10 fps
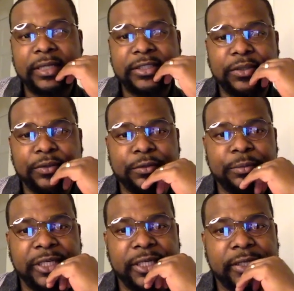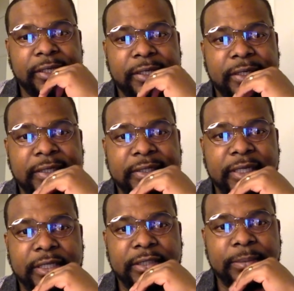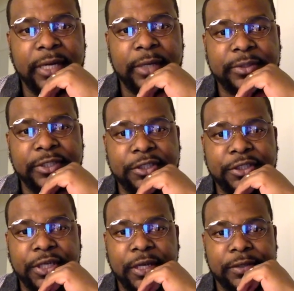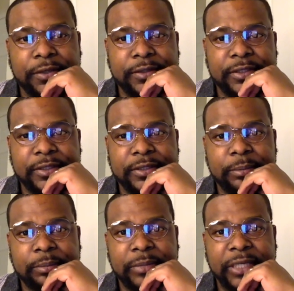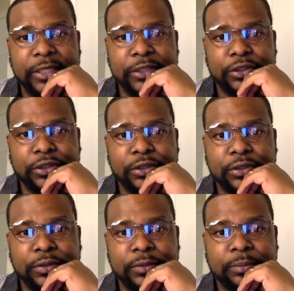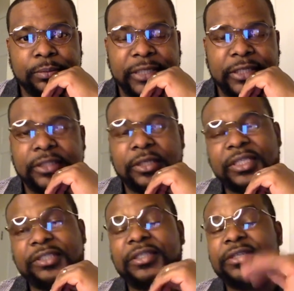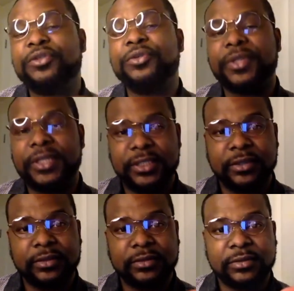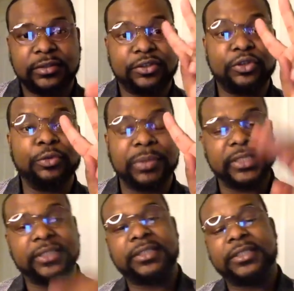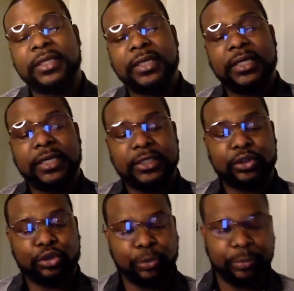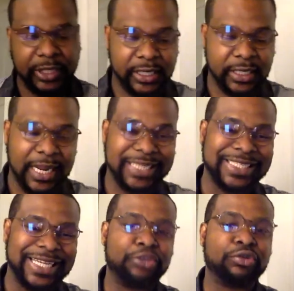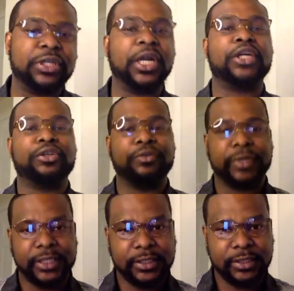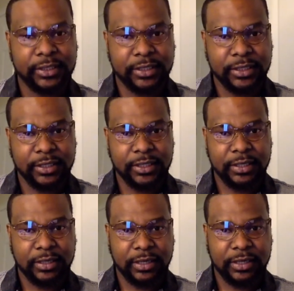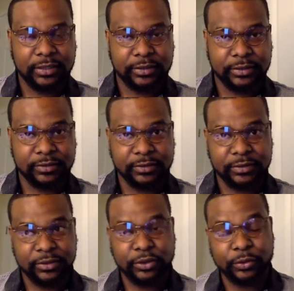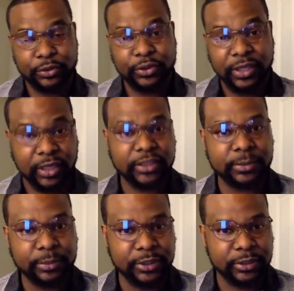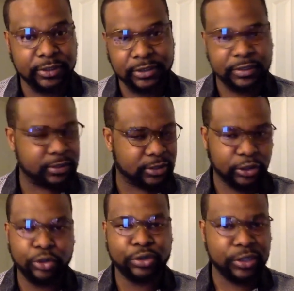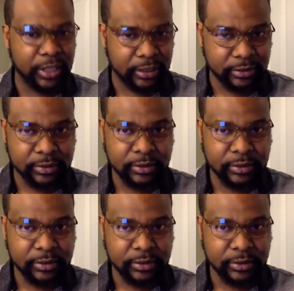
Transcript: Social media as a customer acquisition channel is a so there's two things here. Just two plays. Social media as an introductory there's, to the customers is a huge thing.